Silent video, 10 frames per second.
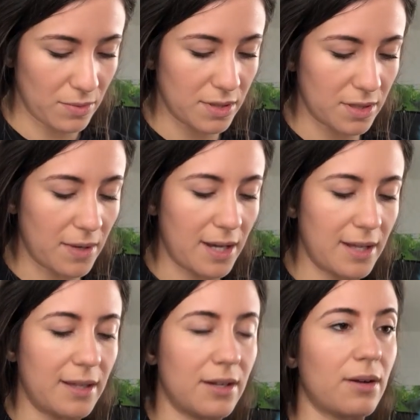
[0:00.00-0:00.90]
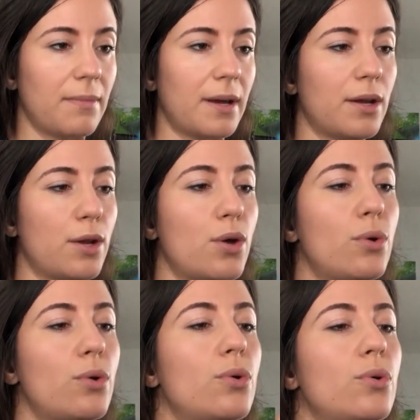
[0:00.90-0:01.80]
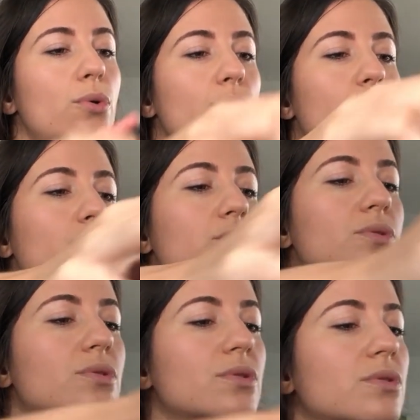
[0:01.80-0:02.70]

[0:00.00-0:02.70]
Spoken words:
Some highlighter on my nose.